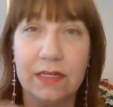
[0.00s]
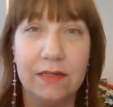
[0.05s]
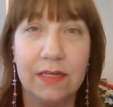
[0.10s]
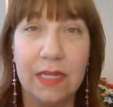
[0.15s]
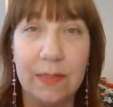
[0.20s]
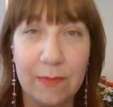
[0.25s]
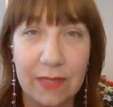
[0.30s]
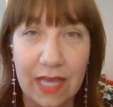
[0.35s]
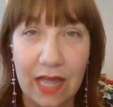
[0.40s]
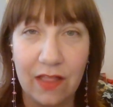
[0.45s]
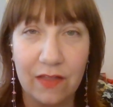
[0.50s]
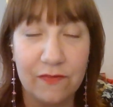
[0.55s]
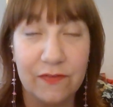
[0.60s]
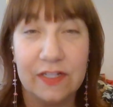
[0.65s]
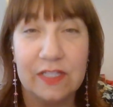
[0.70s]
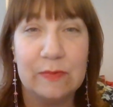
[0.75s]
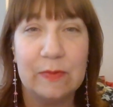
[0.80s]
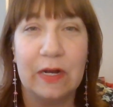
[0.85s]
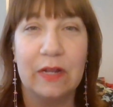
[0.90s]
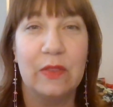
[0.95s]
namely
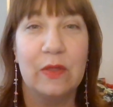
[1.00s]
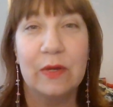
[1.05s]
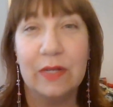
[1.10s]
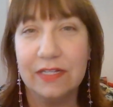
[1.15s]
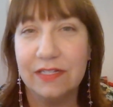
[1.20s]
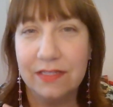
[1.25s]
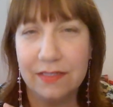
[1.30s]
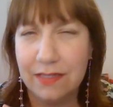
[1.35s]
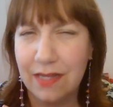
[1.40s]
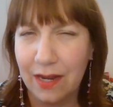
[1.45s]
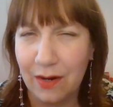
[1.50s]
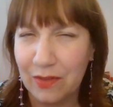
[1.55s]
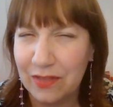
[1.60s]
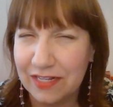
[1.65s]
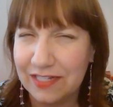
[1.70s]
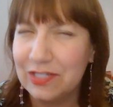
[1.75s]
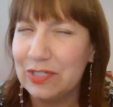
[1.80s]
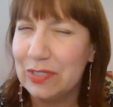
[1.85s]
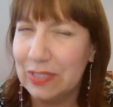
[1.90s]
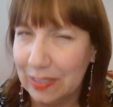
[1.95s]
elephants, but I don't think
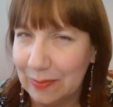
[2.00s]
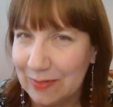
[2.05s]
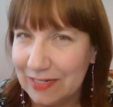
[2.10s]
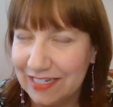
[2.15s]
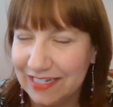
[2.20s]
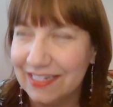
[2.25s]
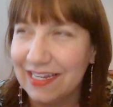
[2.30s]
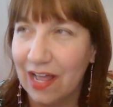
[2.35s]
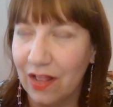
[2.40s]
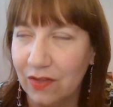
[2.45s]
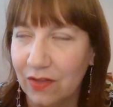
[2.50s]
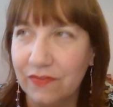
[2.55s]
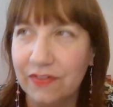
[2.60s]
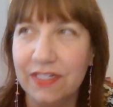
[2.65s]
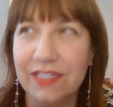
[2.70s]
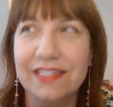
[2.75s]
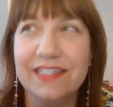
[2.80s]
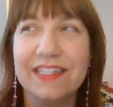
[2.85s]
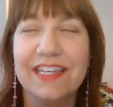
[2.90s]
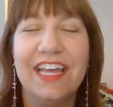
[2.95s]
it's just limited to
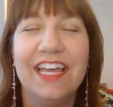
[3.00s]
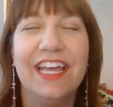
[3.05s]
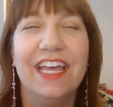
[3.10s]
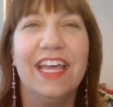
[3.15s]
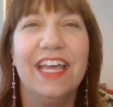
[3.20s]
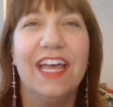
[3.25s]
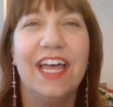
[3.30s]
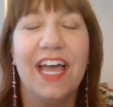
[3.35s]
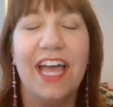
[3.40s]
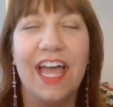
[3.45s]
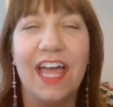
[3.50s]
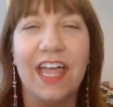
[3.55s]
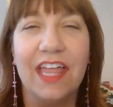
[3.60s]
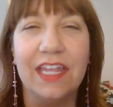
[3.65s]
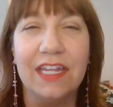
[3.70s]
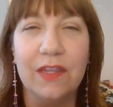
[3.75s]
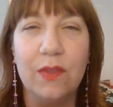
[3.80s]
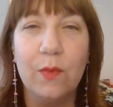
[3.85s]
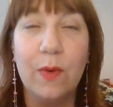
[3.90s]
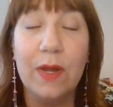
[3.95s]
elephants.
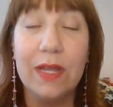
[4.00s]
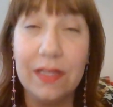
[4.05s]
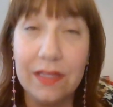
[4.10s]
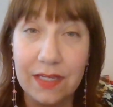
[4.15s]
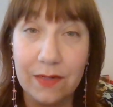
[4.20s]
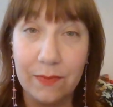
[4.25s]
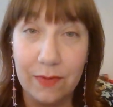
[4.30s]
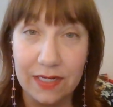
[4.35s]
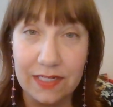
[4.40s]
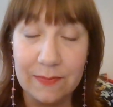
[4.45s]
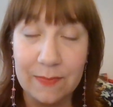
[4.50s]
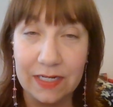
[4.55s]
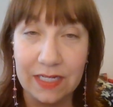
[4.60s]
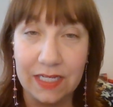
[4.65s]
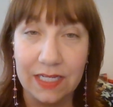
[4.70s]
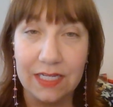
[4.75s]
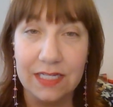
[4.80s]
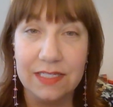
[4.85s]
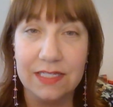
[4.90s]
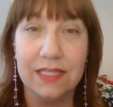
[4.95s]
And the way that they raise
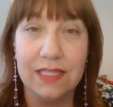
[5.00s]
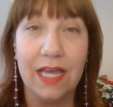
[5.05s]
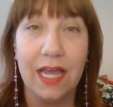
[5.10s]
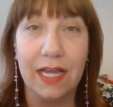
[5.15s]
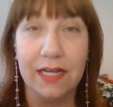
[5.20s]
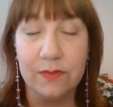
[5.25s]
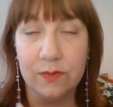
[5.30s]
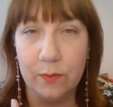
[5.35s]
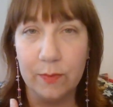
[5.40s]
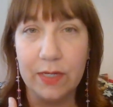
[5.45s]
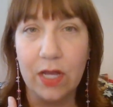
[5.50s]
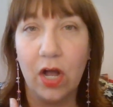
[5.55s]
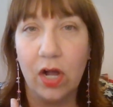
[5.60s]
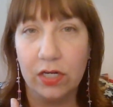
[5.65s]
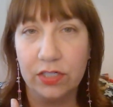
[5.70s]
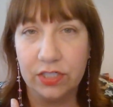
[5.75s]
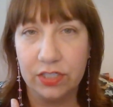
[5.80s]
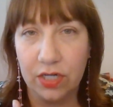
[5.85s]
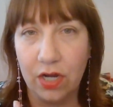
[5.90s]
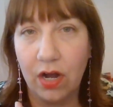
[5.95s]
money is that the eggs will be
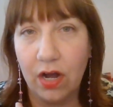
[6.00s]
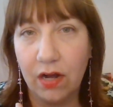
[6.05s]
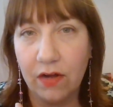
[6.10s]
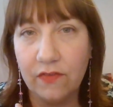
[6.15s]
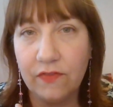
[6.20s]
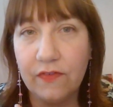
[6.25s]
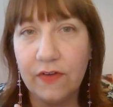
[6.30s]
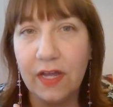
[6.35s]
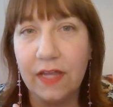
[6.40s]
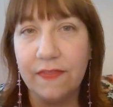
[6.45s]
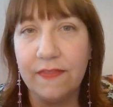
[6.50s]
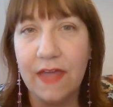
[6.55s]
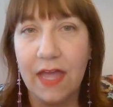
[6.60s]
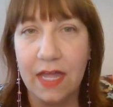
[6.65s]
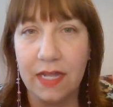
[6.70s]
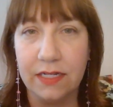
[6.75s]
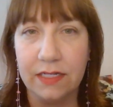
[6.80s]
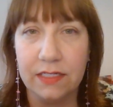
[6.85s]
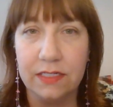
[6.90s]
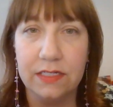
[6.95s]
auctioned off at the
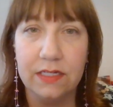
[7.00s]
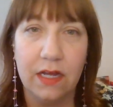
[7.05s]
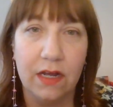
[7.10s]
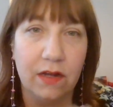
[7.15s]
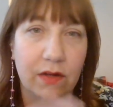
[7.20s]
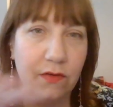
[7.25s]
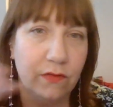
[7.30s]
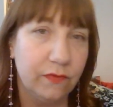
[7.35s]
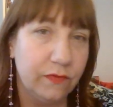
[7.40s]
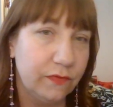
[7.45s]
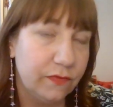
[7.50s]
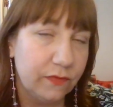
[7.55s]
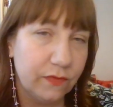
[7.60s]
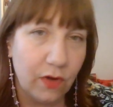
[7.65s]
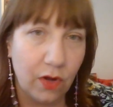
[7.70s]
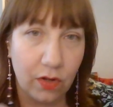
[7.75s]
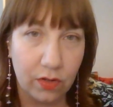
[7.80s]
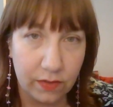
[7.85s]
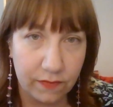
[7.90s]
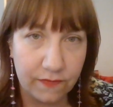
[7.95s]
end of
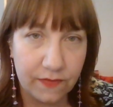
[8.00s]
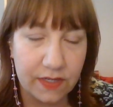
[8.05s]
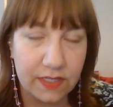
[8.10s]
all of